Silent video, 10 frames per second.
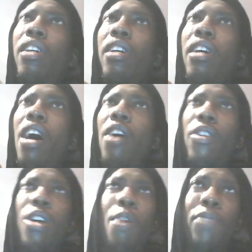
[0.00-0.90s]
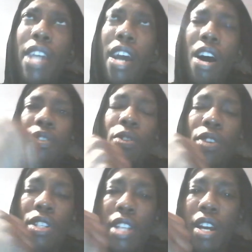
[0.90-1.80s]
I'll come down. I'll
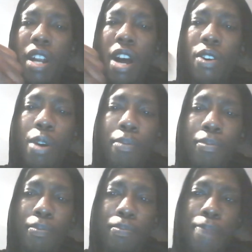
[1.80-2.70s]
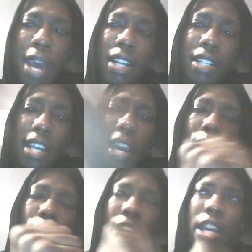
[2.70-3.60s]
notice that I'll come back down
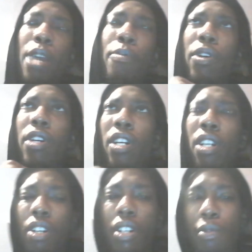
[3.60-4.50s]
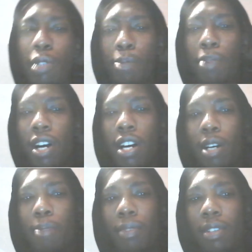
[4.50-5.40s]
with a hammer or with a
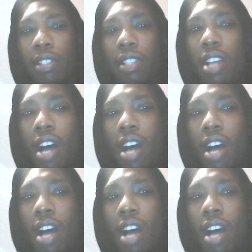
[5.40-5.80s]
palm. I'll